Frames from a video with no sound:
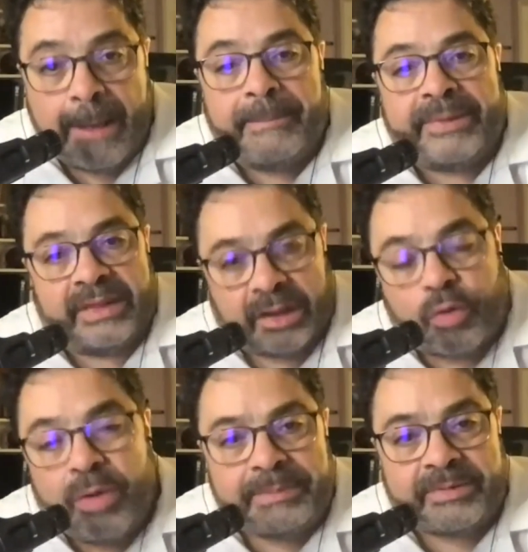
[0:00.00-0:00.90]
but that
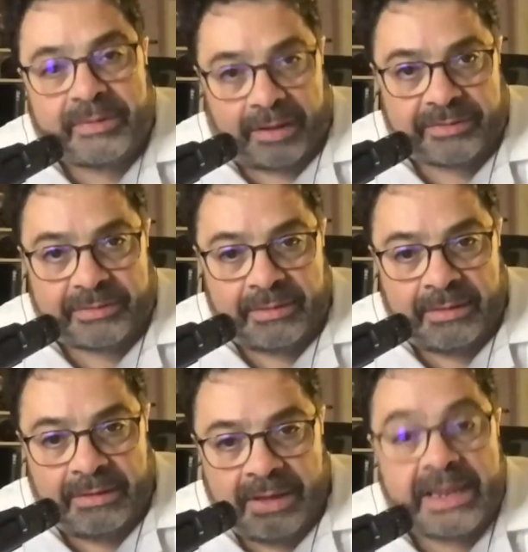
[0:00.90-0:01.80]
equips us,
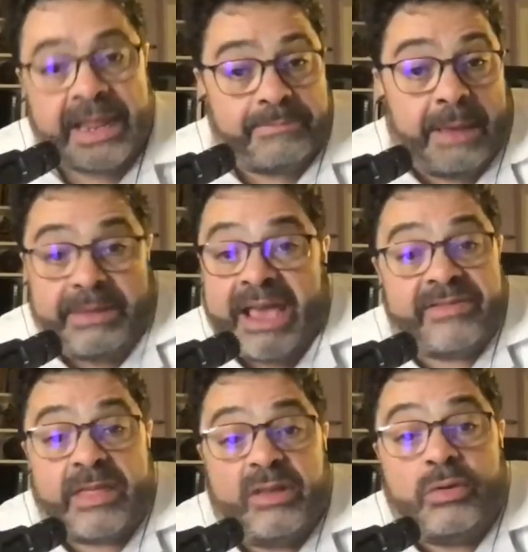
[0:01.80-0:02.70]
and maybe has
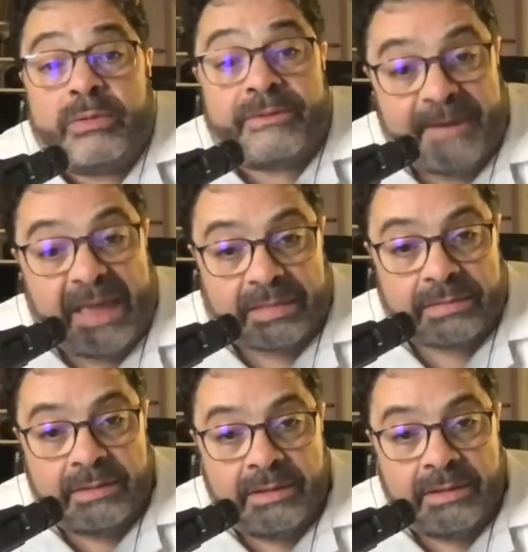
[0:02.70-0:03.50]
nothing to do with faith,